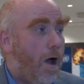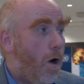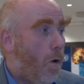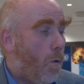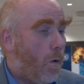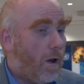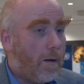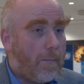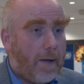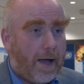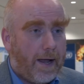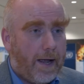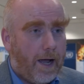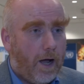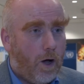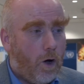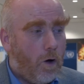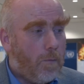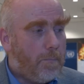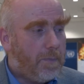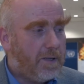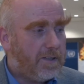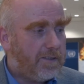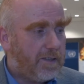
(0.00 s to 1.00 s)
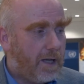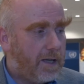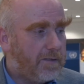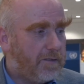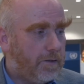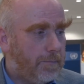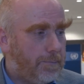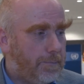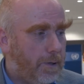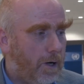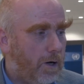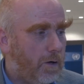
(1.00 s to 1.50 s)
Well, my hope is, I
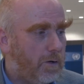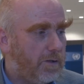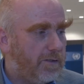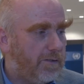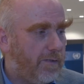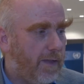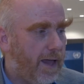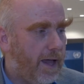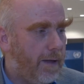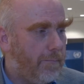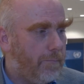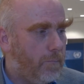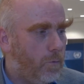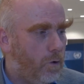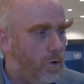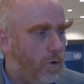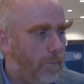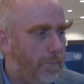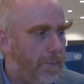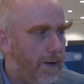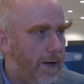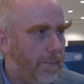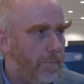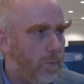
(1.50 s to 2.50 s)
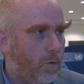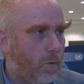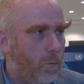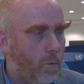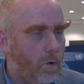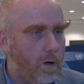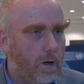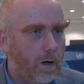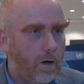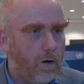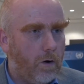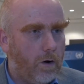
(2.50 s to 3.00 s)
suppose, that more people
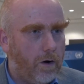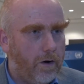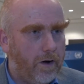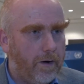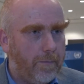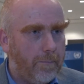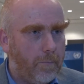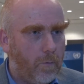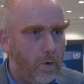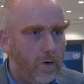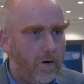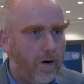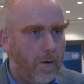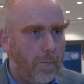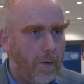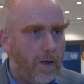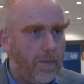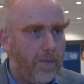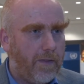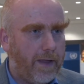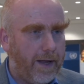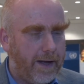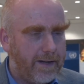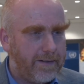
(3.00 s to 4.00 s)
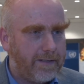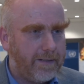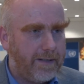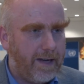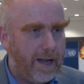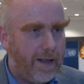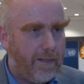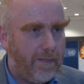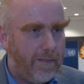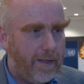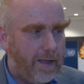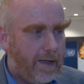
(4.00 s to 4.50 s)
will learn more about the
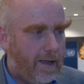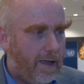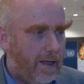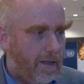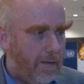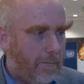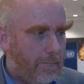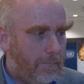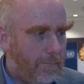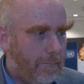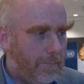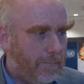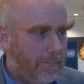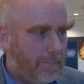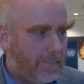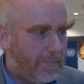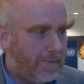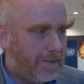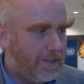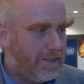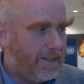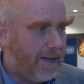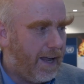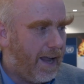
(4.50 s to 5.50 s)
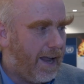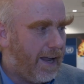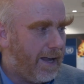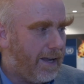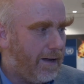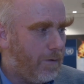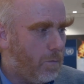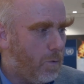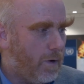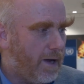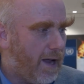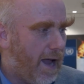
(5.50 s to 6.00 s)
internet. Mm,
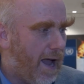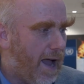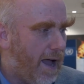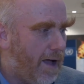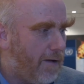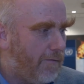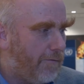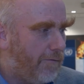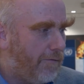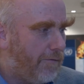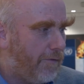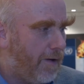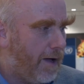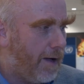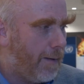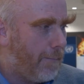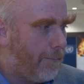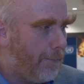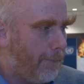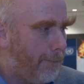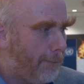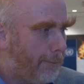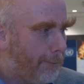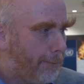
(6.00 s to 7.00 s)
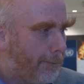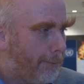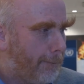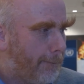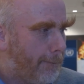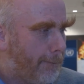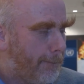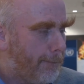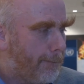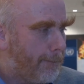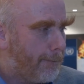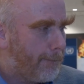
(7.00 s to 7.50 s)
today we have um,
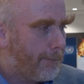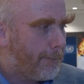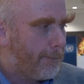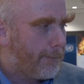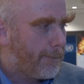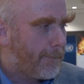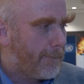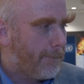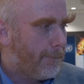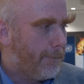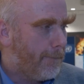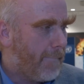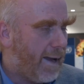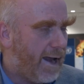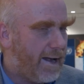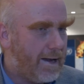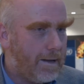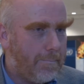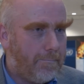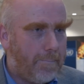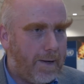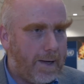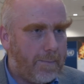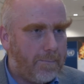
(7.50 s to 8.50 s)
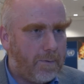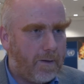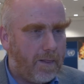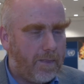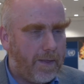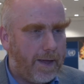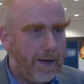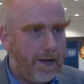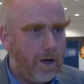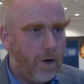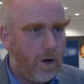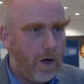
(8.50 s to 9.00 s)
many people,
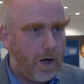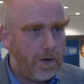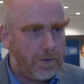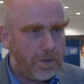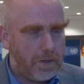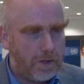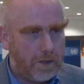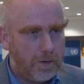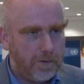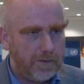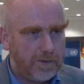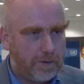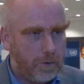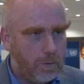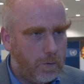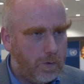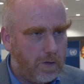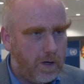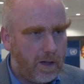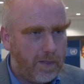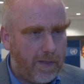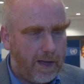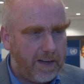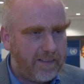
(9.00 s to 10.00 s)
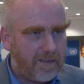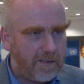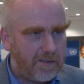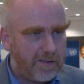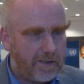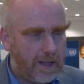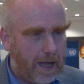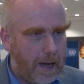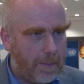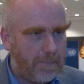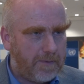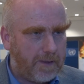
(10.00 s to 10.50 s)
they know how to use Google. They
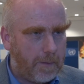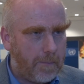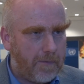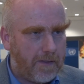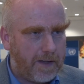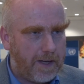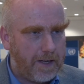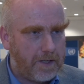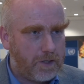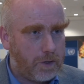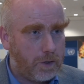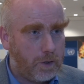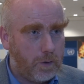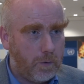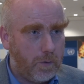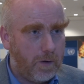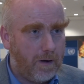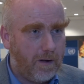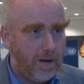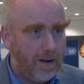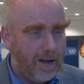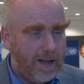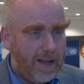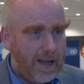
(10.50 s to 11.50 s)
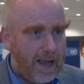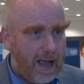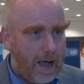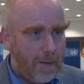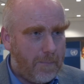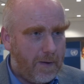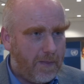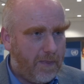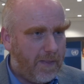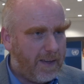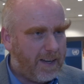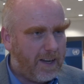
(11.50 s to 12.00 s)
just type something into Google,
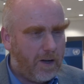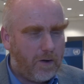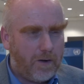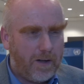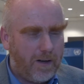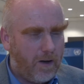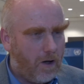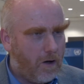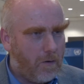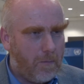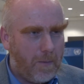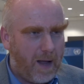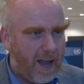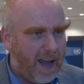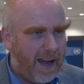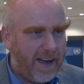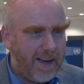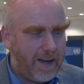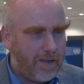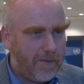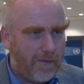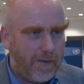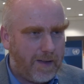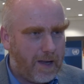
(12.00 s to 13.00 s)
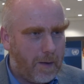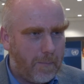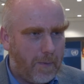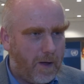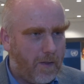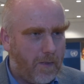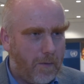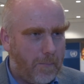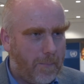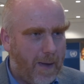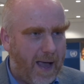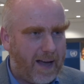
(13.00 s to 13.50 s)
but they don't know anything
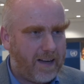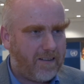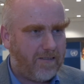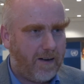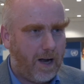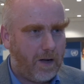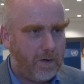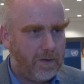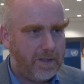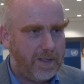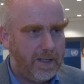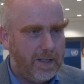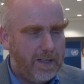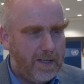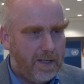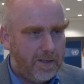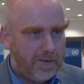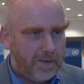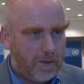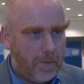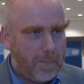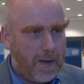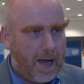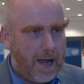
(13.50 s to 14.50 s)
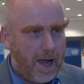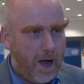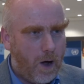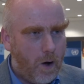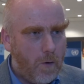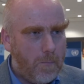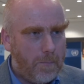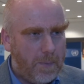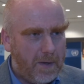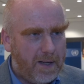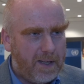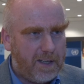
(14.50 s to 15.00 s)
about the background. So my
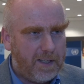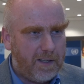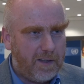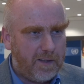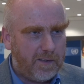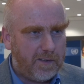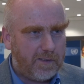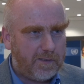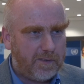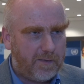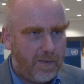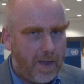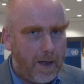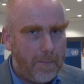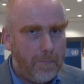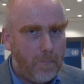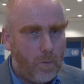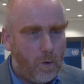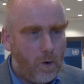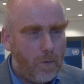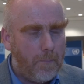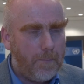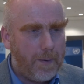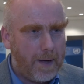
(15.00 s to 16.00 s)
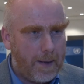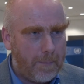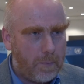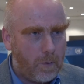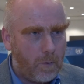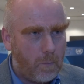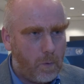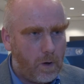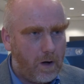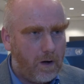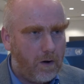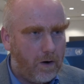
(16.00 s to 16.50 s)
hope is that more
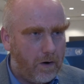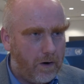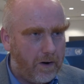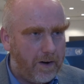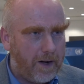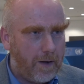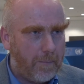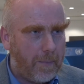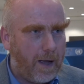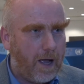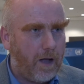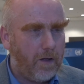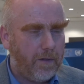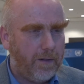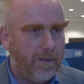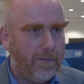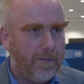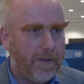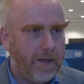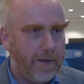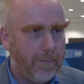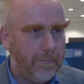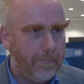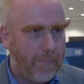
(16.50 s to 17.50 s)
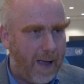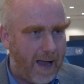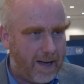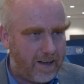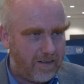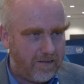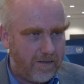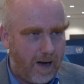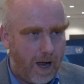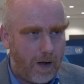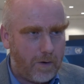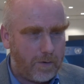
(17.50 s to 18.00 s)
people will learn about the
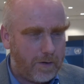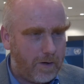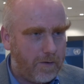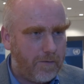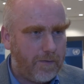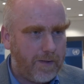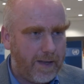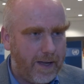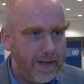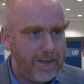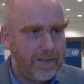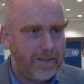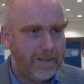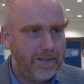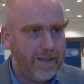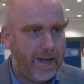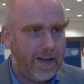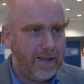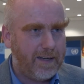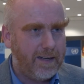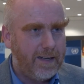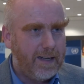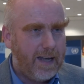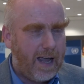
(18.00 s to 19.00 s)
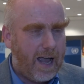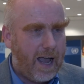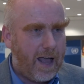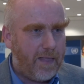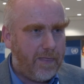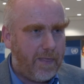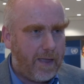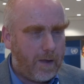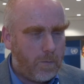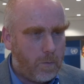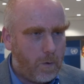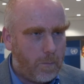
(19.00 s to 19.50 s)
background of the internet
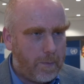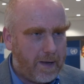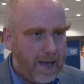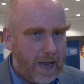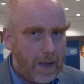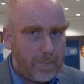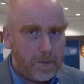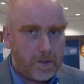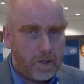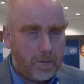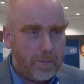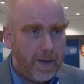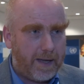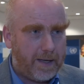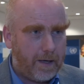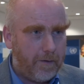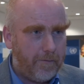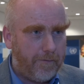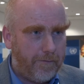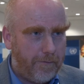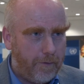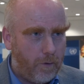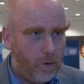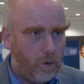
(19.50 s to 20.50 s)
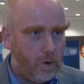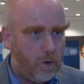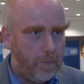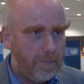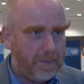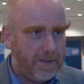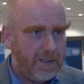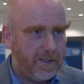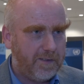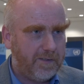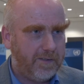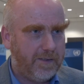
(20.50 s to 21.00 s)
and they will be able to make
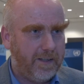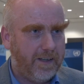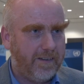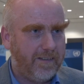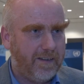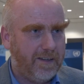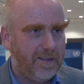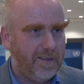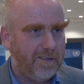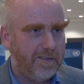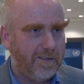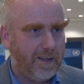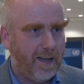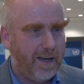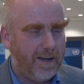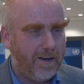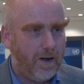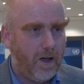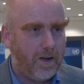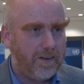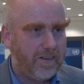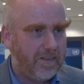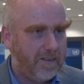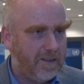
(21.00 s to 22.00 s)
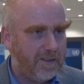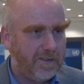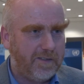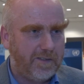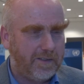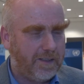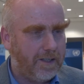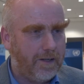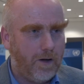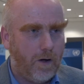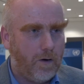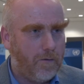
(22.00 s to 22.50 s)
informed decisions and not
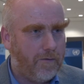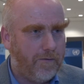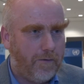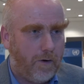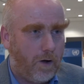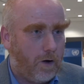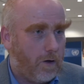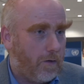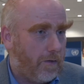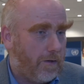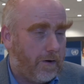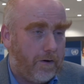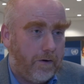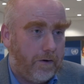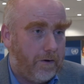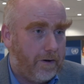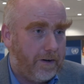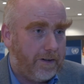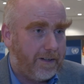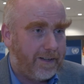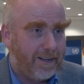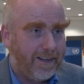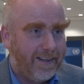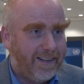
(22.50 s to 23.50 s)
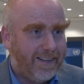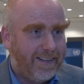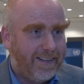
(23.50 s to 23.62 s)
just, you know, follow the herd.